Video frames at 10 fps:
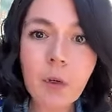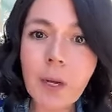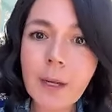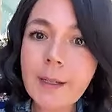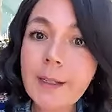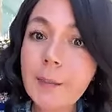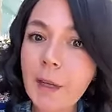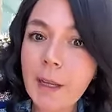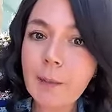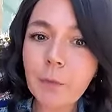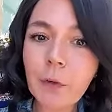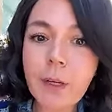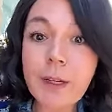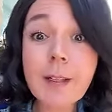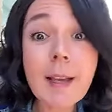Credit is money.
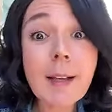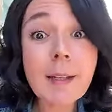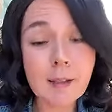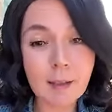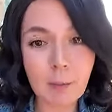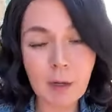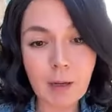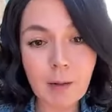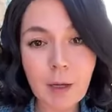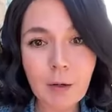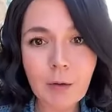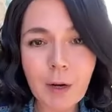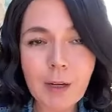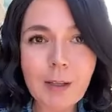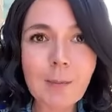Credit is access to money.
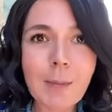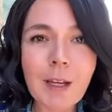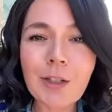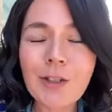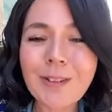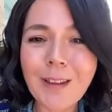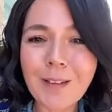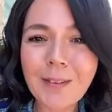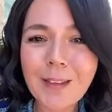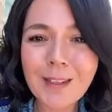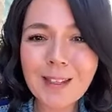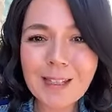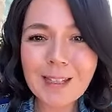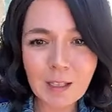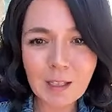Credit makes your life
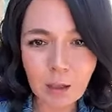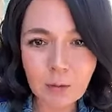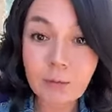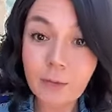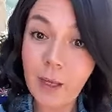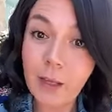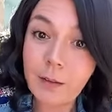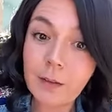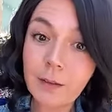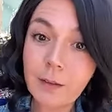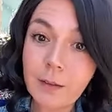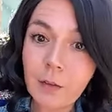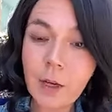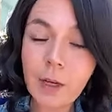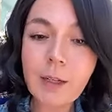easier, right?
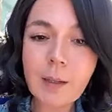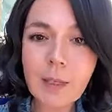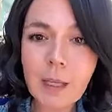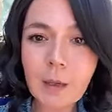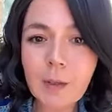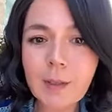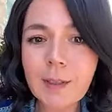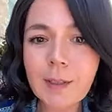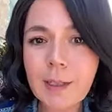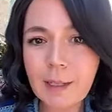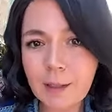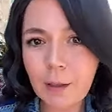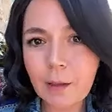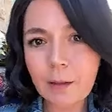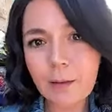Credit equals
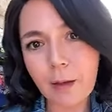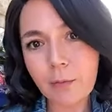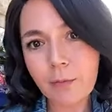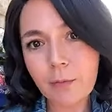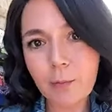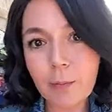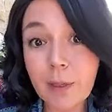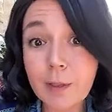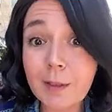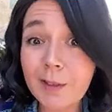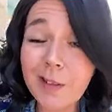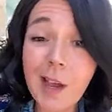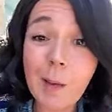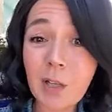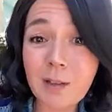easier life because there's
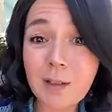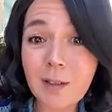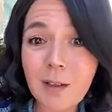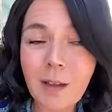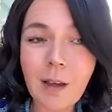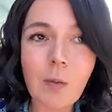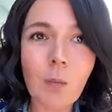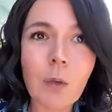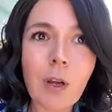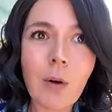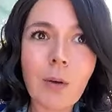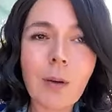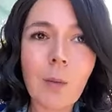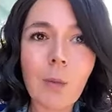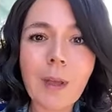options. And we know
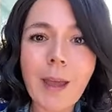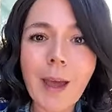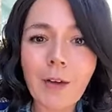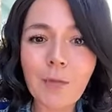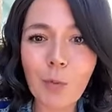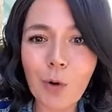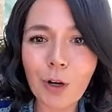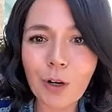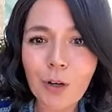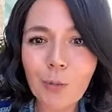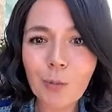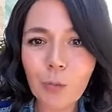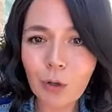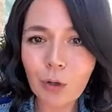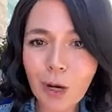that we have more
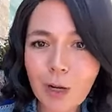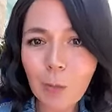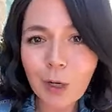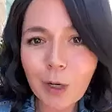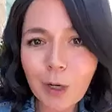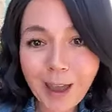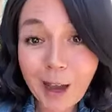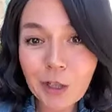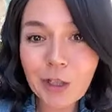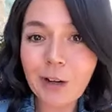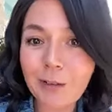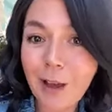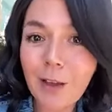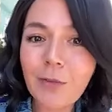credit, more cash in our life.